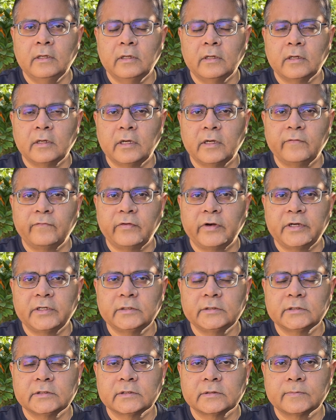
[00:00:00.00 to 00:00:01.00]
Hi
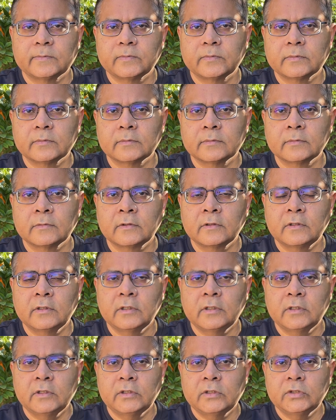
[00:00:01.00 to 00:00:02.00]
friends.
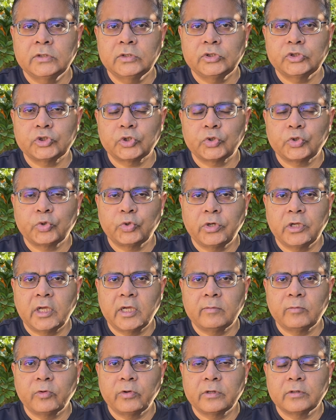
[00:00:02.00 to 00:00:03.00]
So today
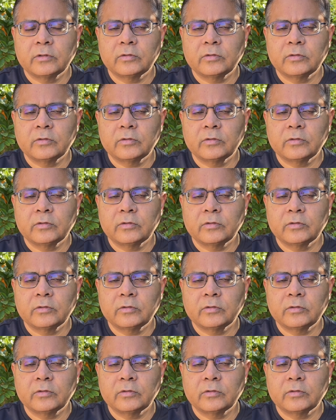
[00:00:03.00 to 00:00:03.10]
I'm going